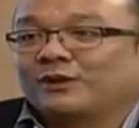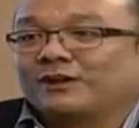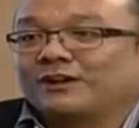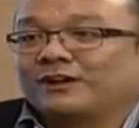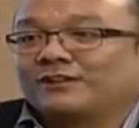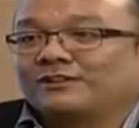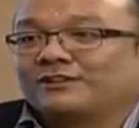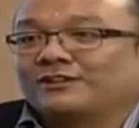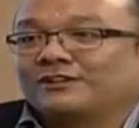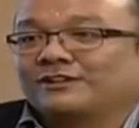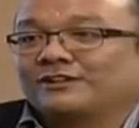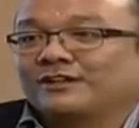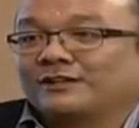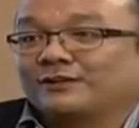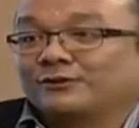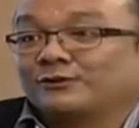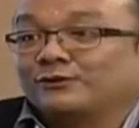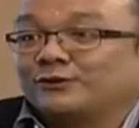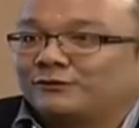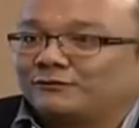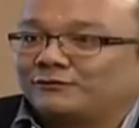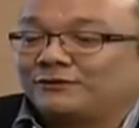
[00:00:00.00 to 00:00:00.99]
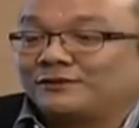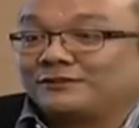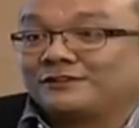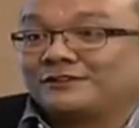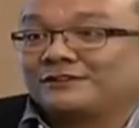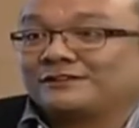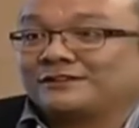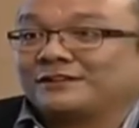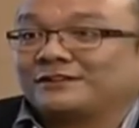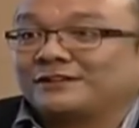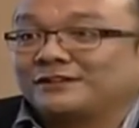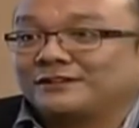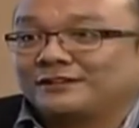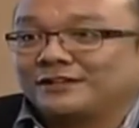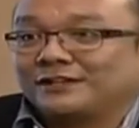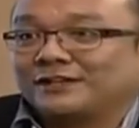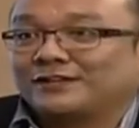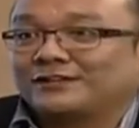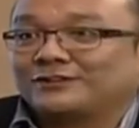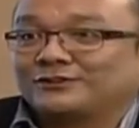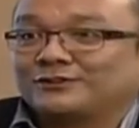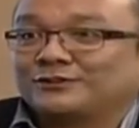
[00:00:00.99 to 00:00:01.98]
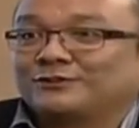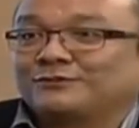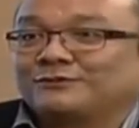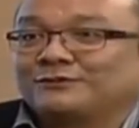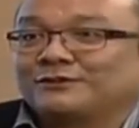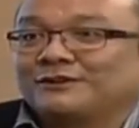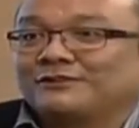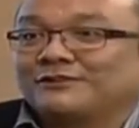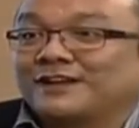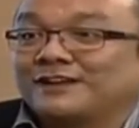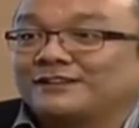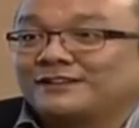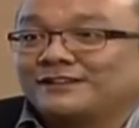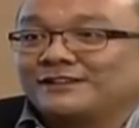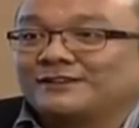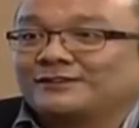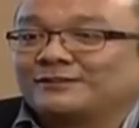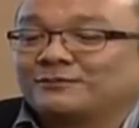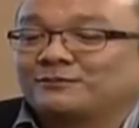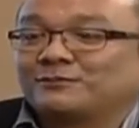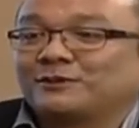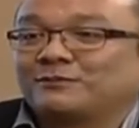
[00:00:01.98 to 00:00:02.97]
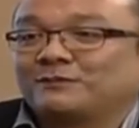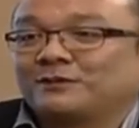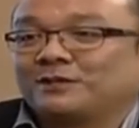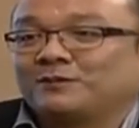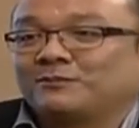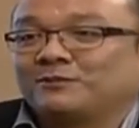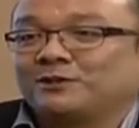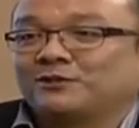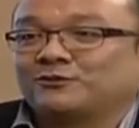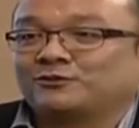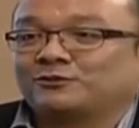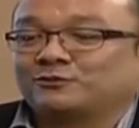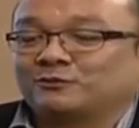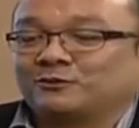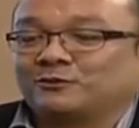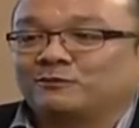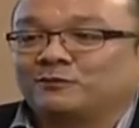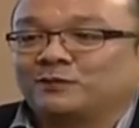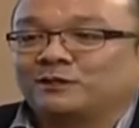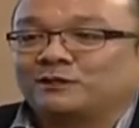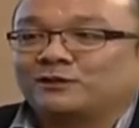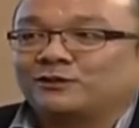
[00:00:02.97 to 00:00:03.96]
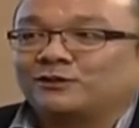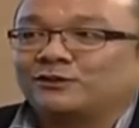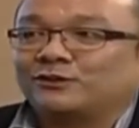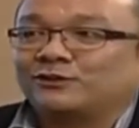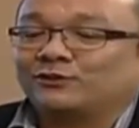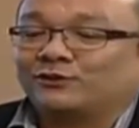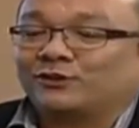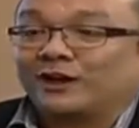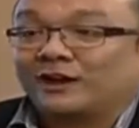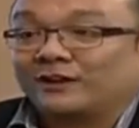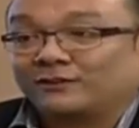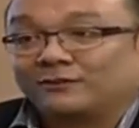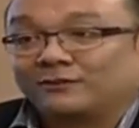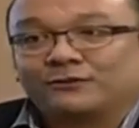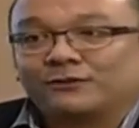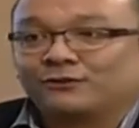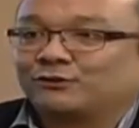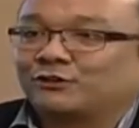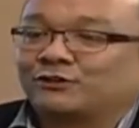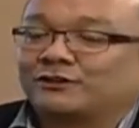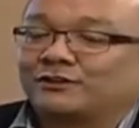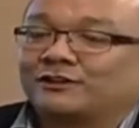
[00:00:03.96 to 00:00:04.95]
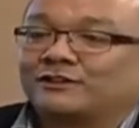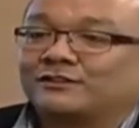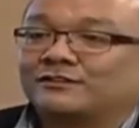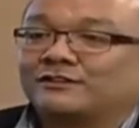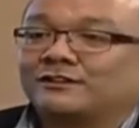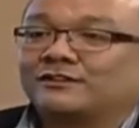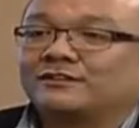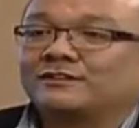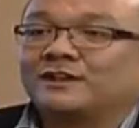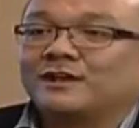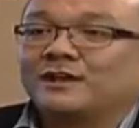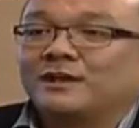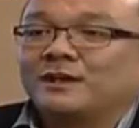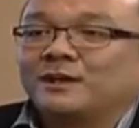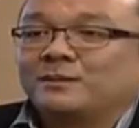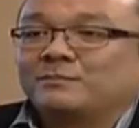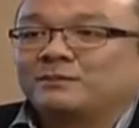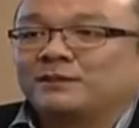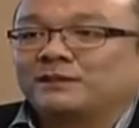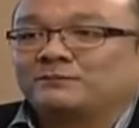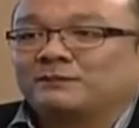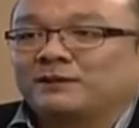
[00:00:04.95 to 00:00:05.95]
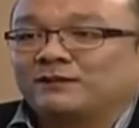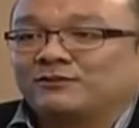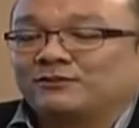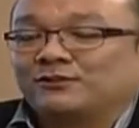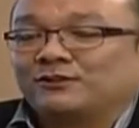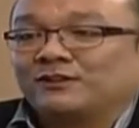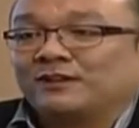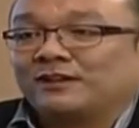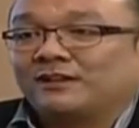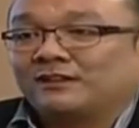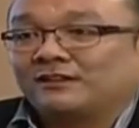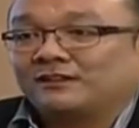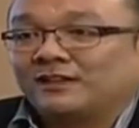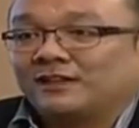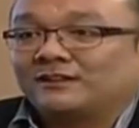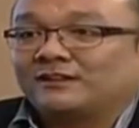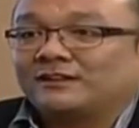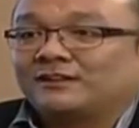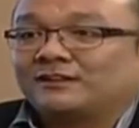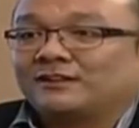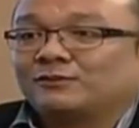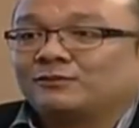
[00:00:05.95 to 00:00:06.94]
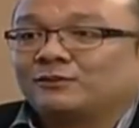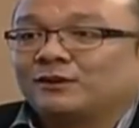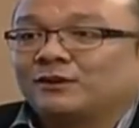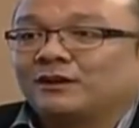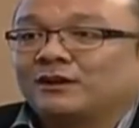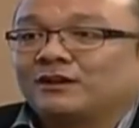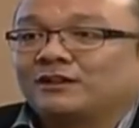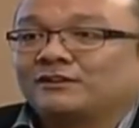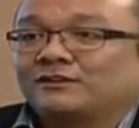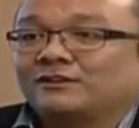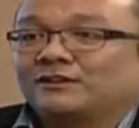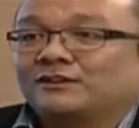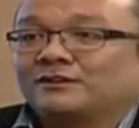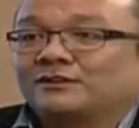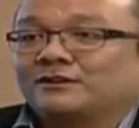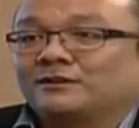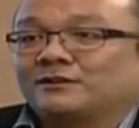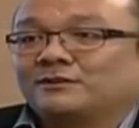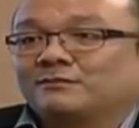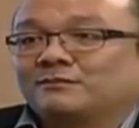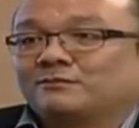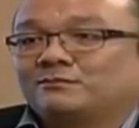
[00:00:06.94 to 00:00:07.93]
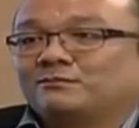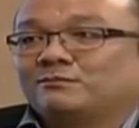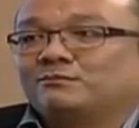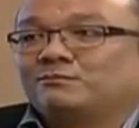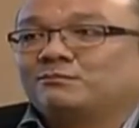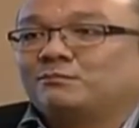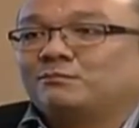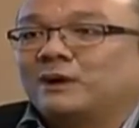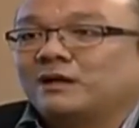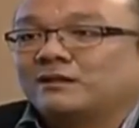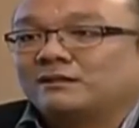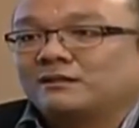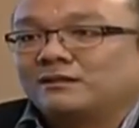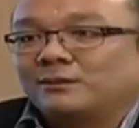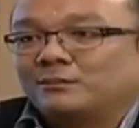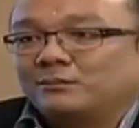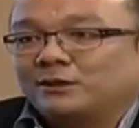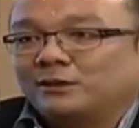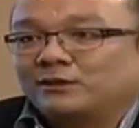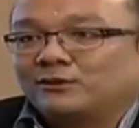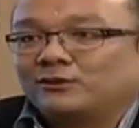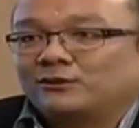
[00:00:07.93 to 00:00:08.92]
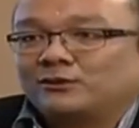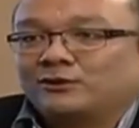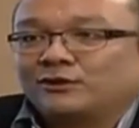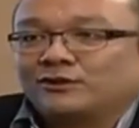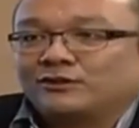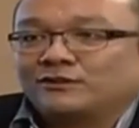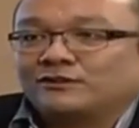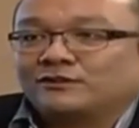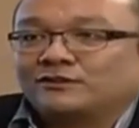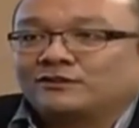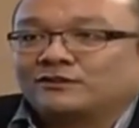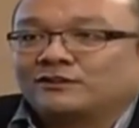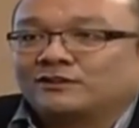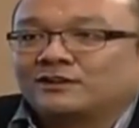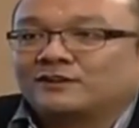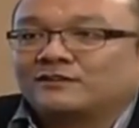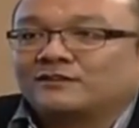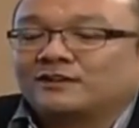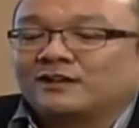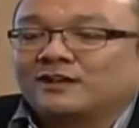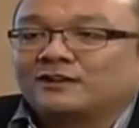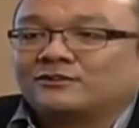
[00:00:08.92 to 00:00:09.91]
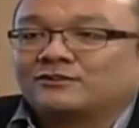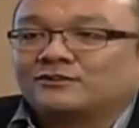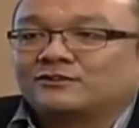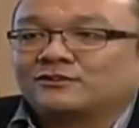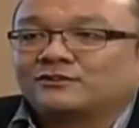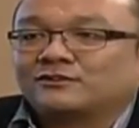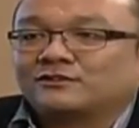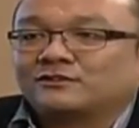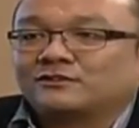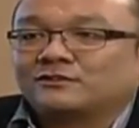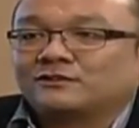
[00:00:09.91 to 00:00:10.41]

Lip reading: gathered, I don't know if this is an indication of the readiness of the Filipinos for Bitcoin or other virtual currencies, but based on the data that we gathered, the monthly Bitcoin transactions